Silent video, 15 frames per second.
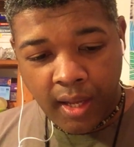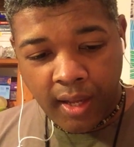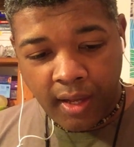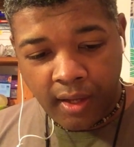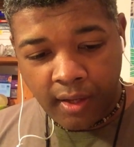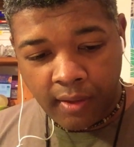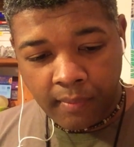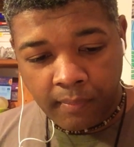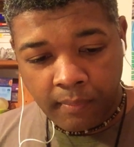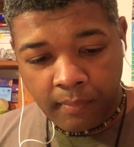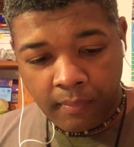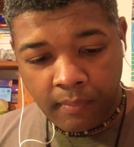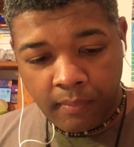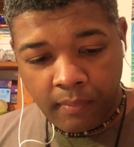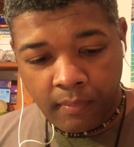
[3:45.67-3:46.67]
Um,
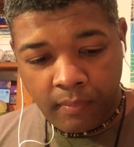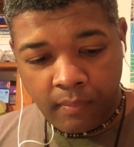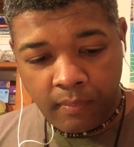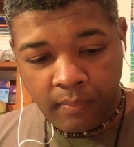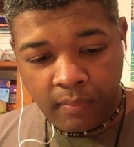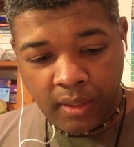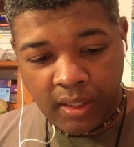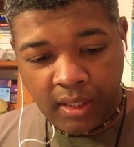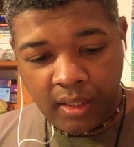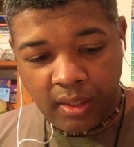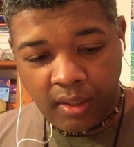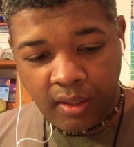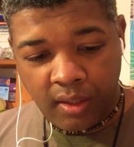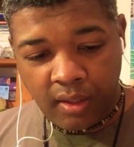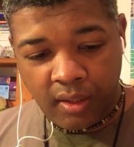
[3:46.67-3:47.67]

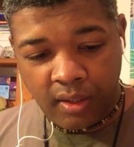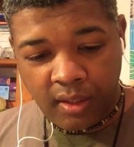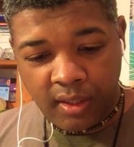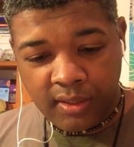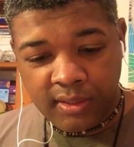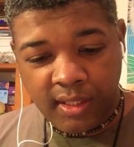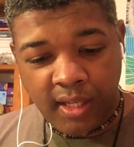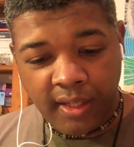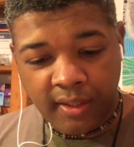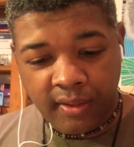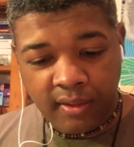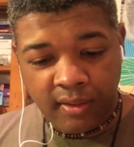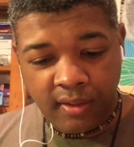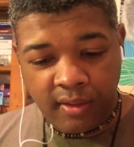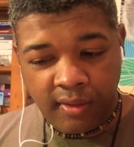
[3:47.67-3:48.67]
it's like
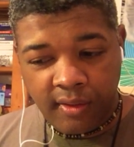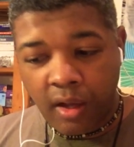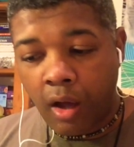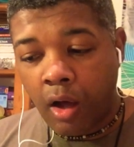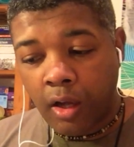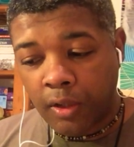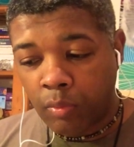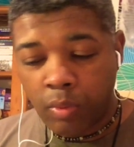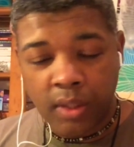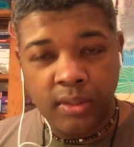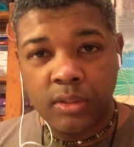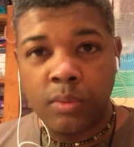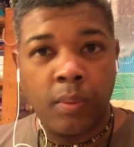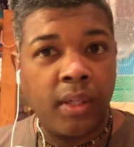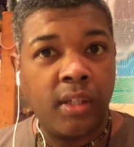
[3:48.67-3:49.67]
the heart
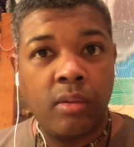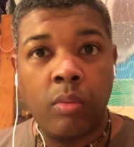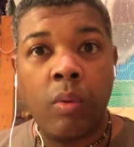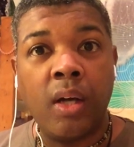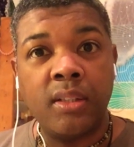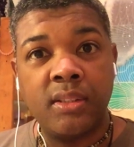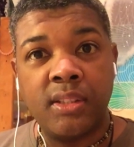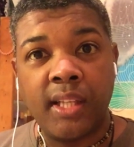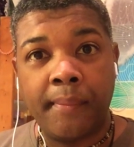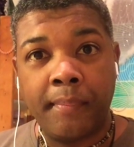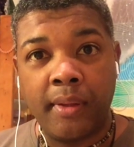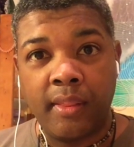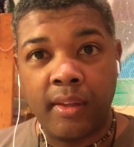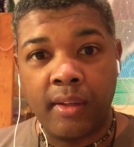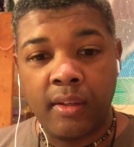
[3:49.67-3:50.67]
wants what it wants type
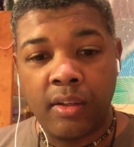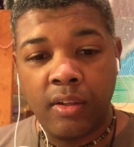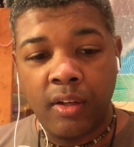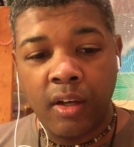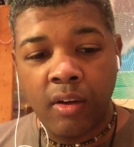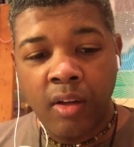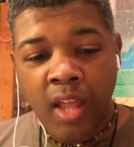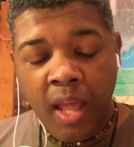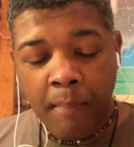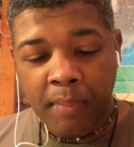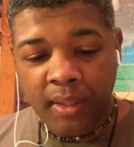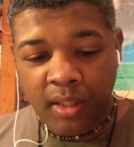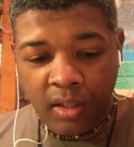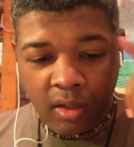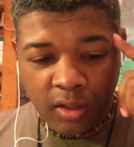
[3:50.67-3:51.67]
of thing, you know?
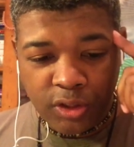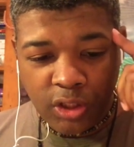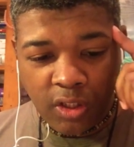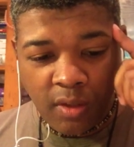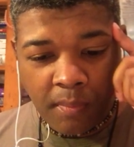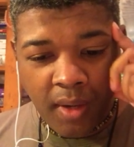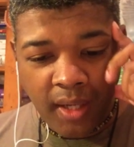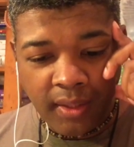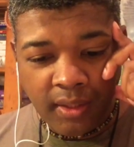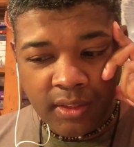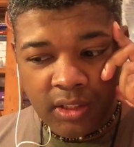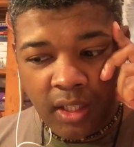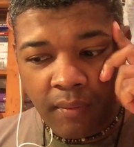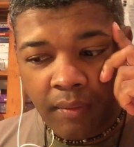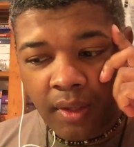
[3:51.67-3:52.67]
But the logical mind is
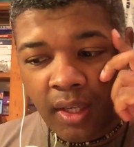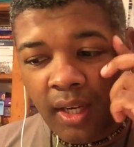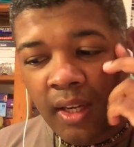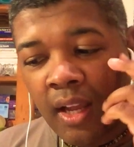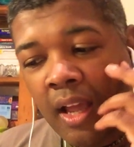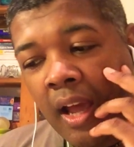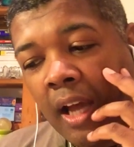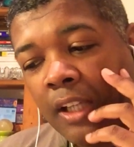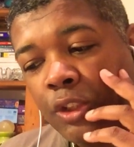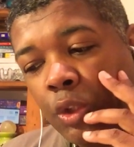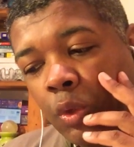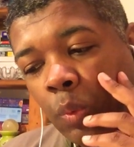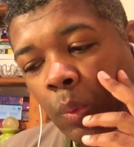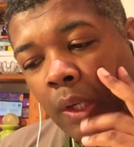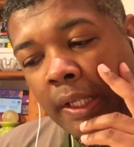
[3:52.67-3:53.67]
going like, I
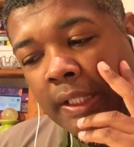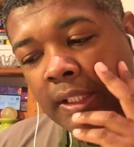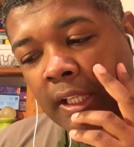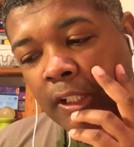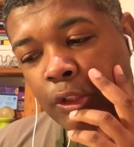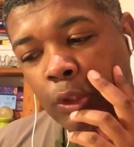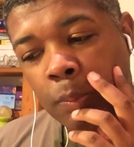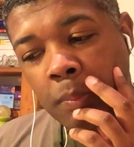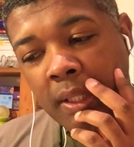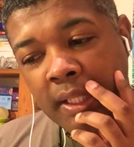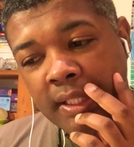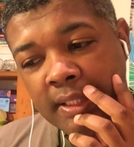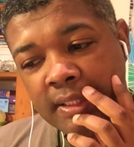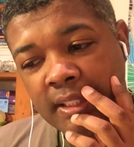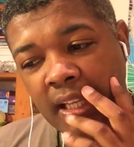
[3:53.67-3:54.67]
should wait, I should play
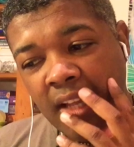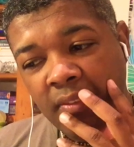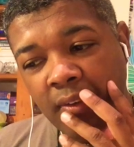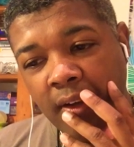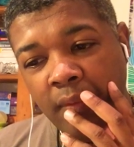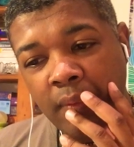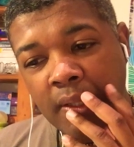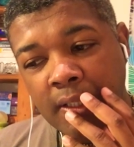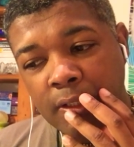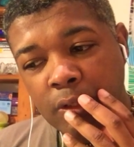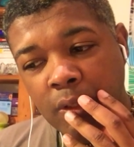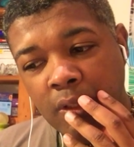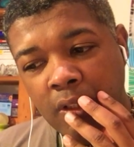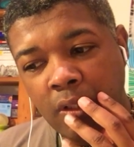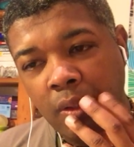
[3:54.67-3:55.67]
the safe, I really
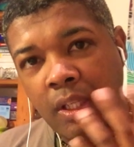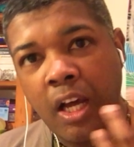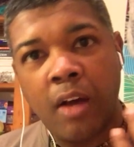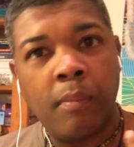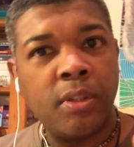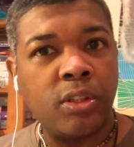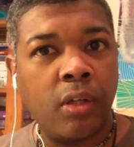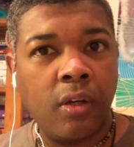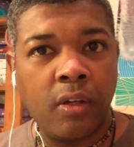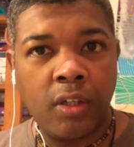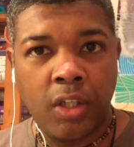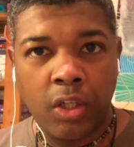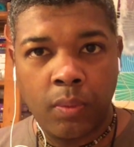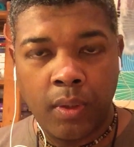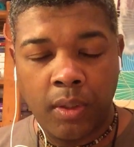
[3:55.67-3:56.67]
shouldn't do it. How much longer
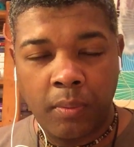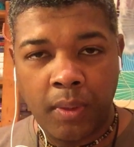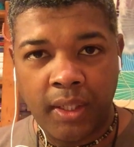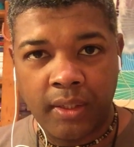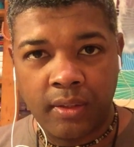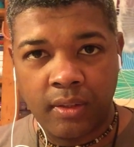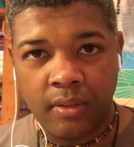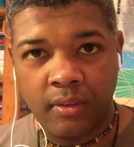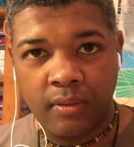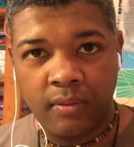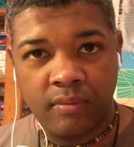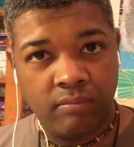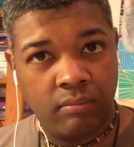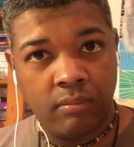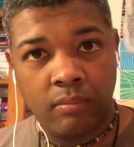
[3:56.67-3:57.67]
do you want to wait?
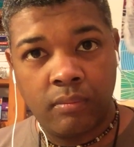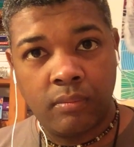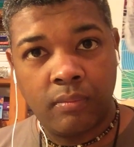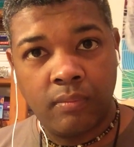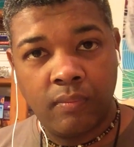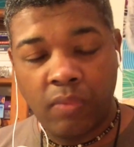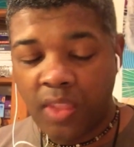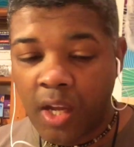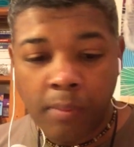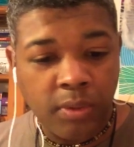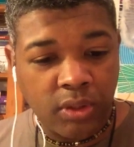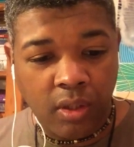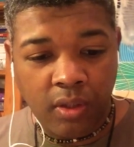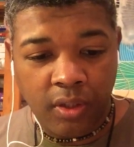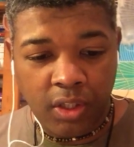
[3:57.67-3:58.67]
Hmm? How
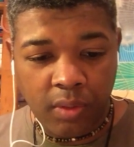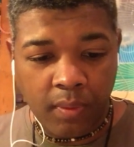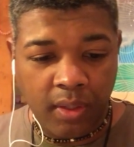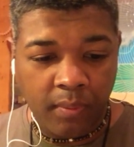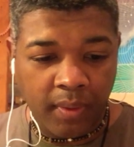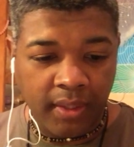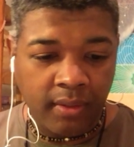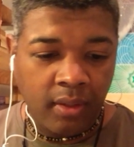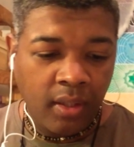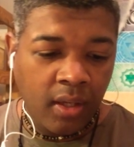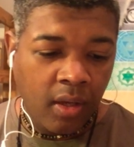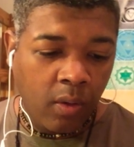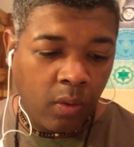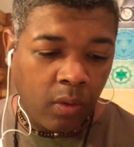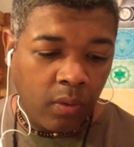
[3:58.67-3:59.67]
much longer do you want to wait?
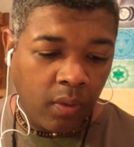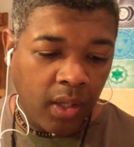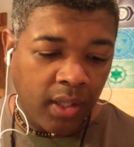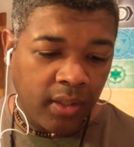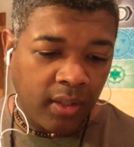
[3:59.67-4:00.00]
All right.